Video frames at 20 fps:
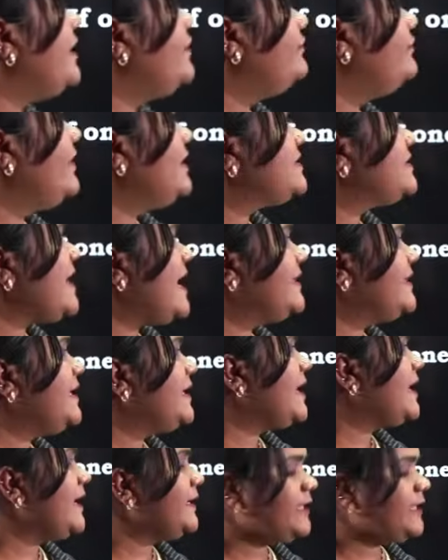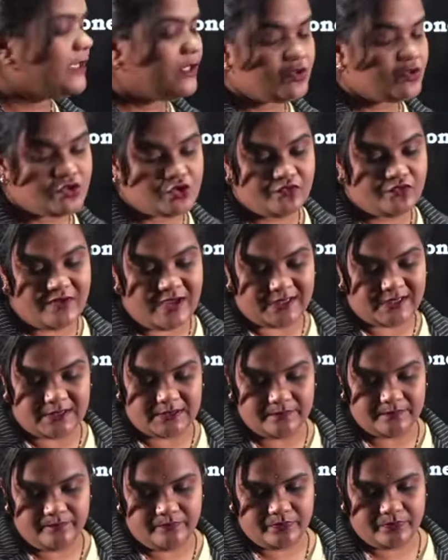fails, other continues to work.
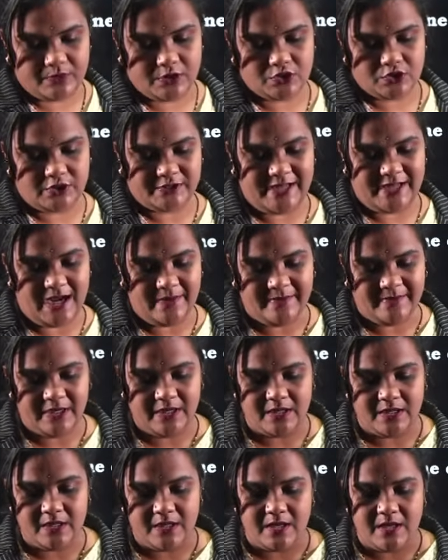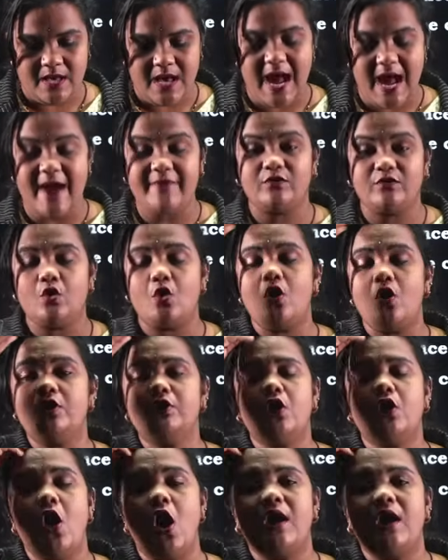So tell me, I have told you
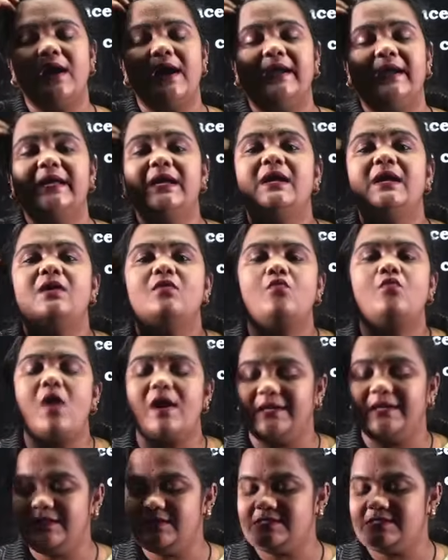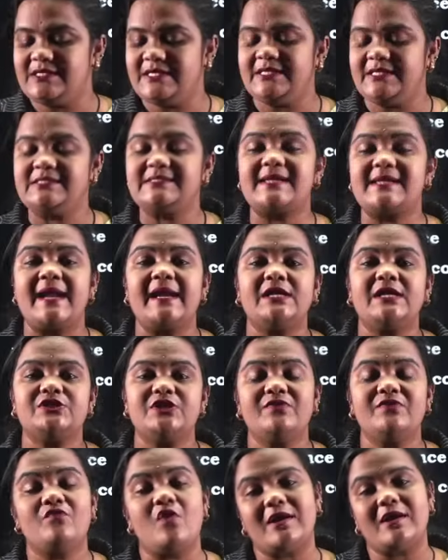already what is series connection,
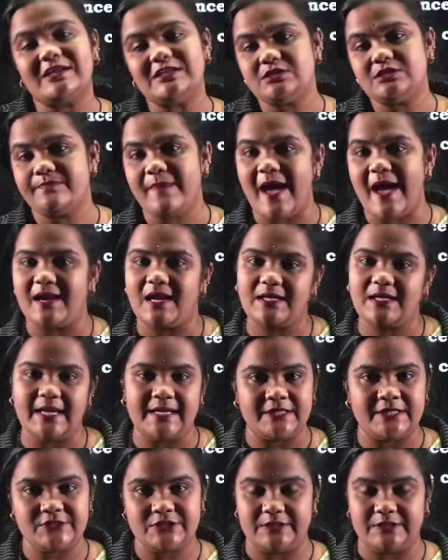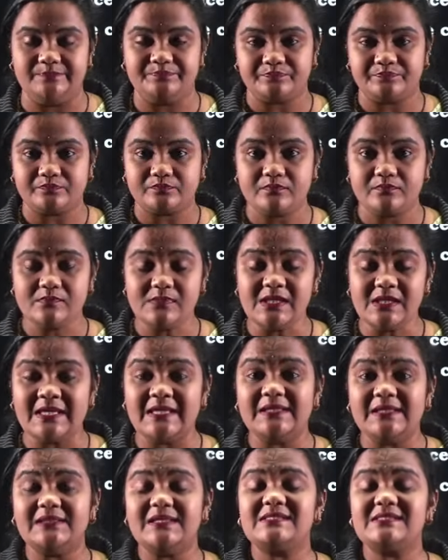what is parallel connection.
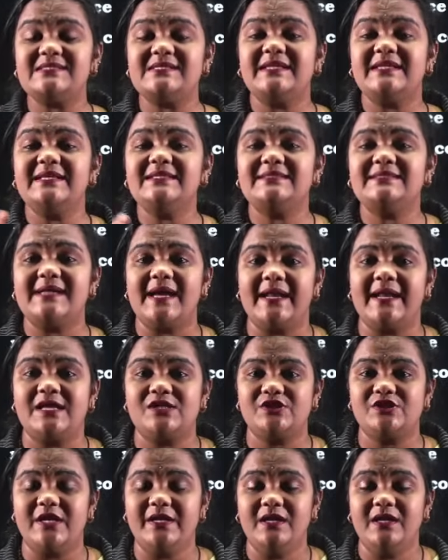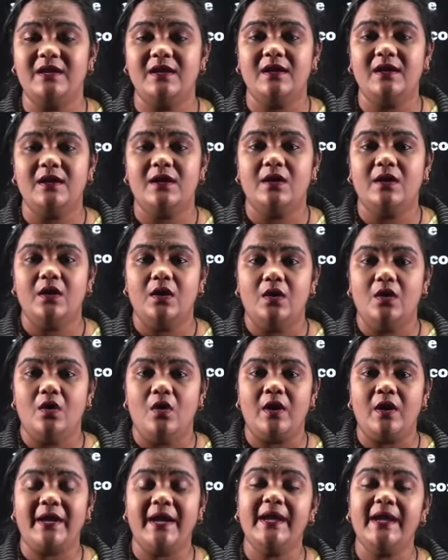The series connection,
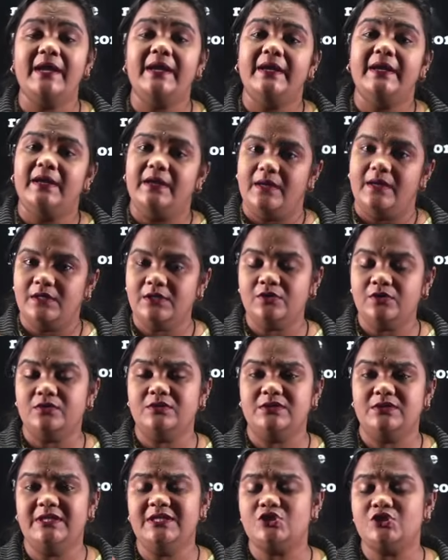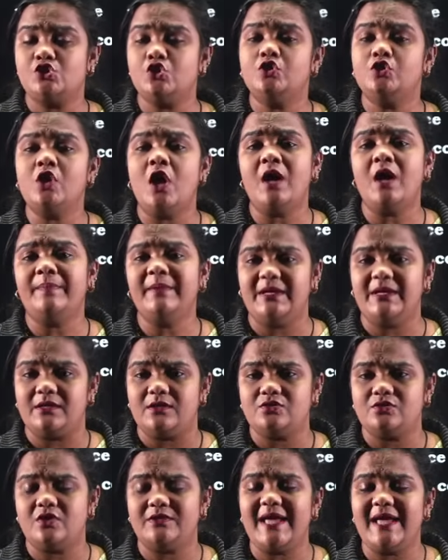okay, it should not be,
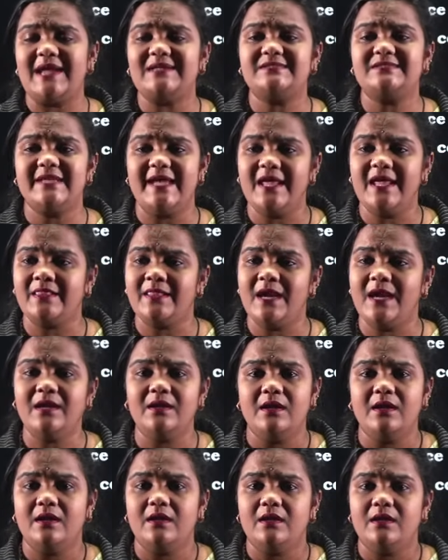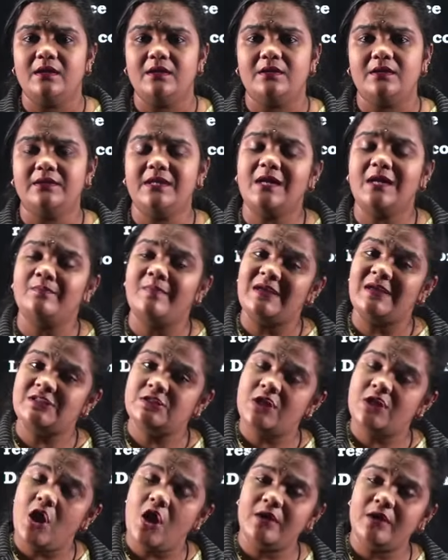so they are saying that must
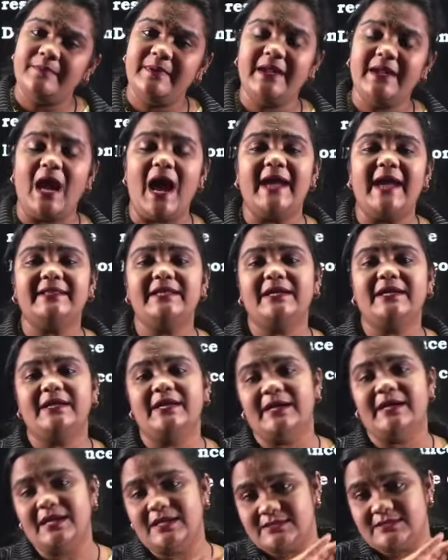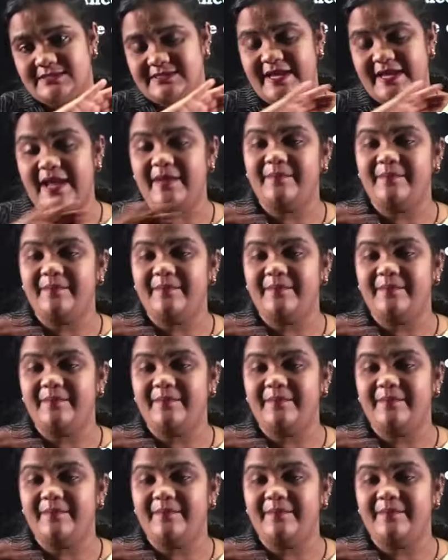not be either in a same